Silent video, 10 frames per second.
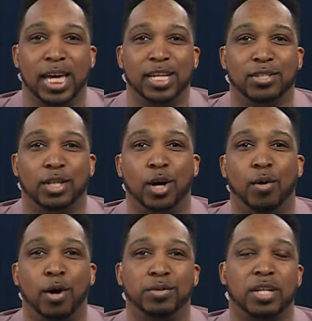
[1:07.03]
He is the
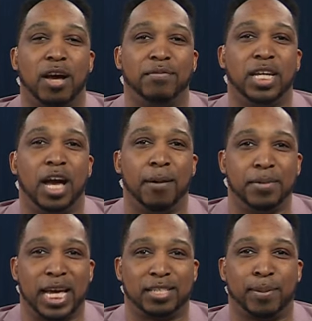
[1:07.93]
co-host of the
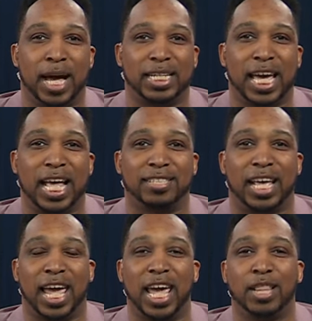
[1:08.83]
Up Next
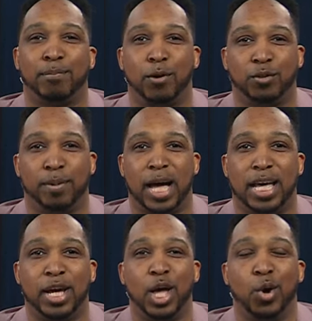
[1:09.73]
podcast and Bros
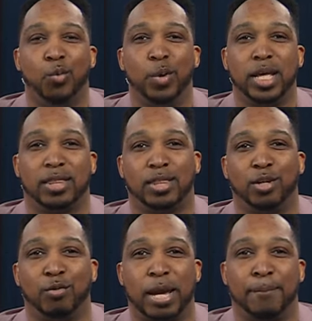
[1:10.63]
Pod with the
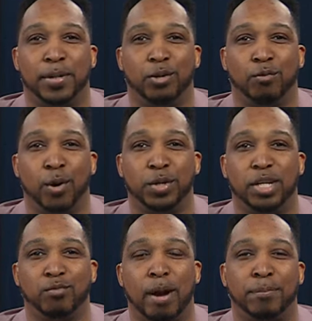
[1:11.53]
great Bill
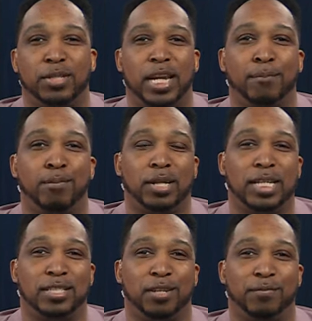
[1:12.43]
Roden, representing
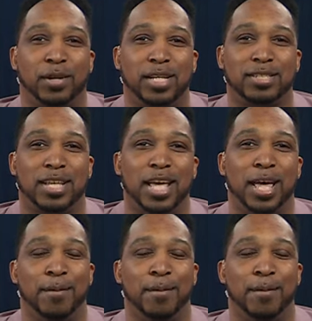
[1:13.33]
Brooklyn to the fullest.